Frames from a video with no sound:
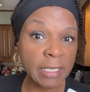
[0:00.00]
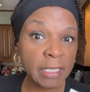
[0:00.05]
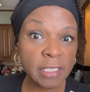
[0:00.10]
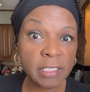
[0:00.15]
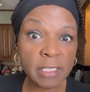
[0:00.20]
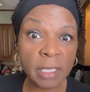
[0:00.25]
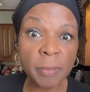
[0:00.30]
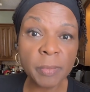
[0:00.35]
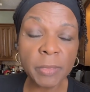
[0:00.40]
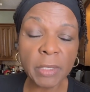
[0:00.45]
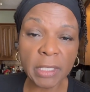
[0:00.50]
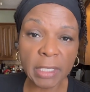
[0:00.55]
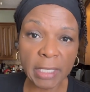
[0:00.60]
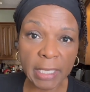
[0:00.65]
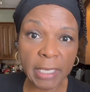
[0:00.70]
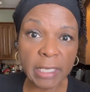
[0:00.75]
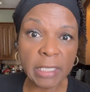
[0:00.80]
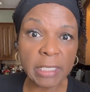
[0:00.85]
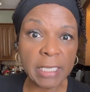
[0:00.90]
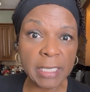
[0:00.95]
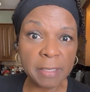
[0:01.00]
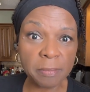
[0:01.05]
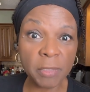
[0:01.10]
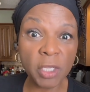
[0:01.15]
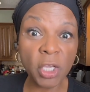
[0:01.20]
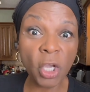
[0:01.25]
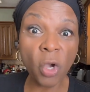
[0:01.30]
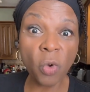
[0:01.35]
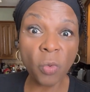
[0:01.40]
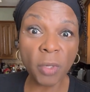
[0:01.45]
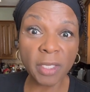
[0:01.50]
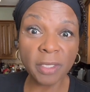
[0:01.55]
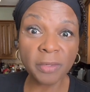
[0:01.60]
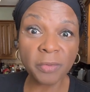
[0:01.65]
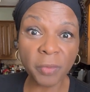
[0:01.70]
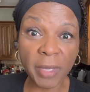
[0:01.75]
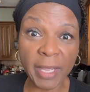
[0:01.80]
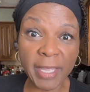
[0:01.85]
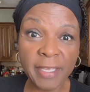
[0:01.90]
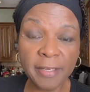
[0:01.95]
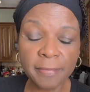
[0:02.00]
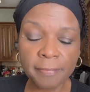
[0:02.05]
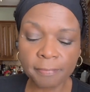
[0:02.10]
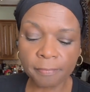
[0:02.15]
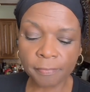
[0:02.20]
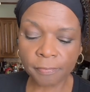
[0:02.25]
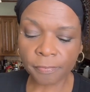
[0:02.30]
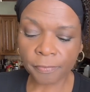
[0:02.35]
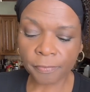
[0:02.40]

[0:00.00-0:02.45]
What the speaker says: I need something to kind of keep me going, right?